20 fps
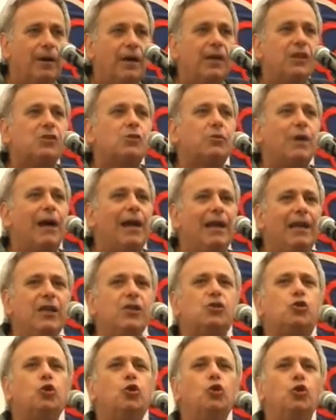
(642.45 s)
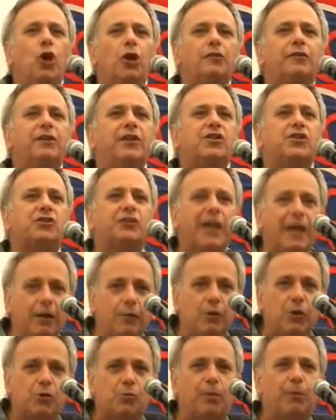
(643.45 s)
Israelis do not
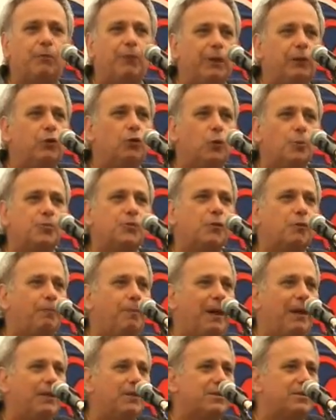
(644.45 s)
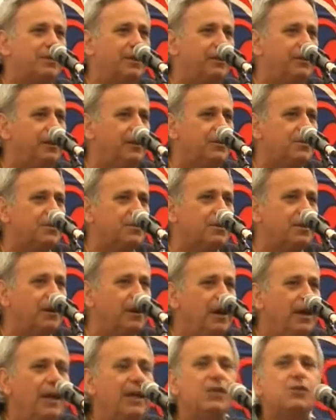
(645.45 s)
distinguish between groups of Palestinians.
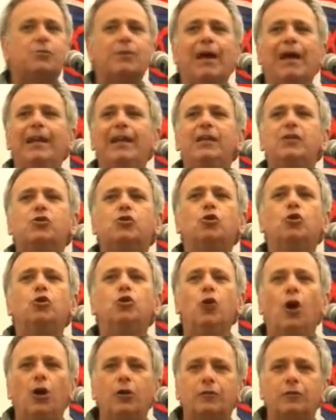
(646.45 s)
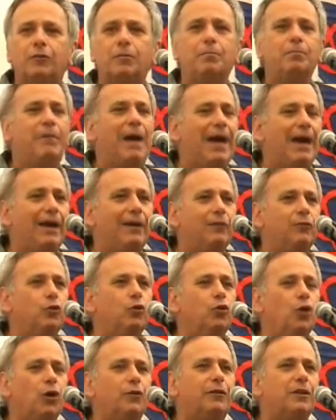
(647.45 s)
Israelis
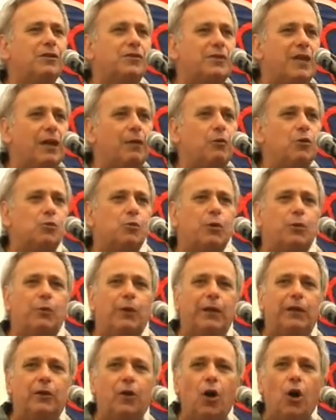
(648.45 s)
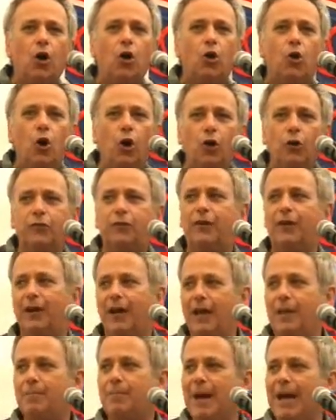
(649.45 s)
do not distinguish between good
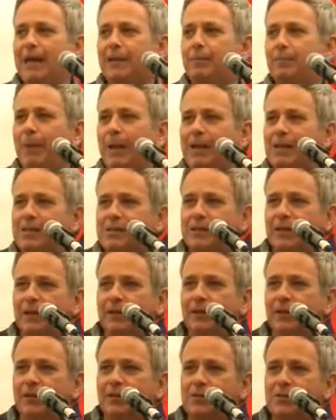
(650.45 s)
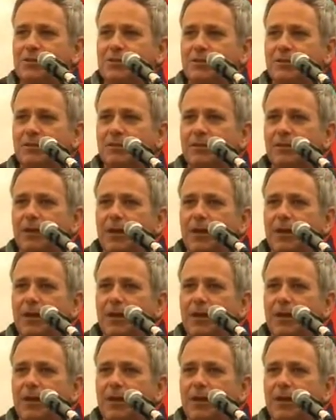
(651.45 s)
and bad Palestinians.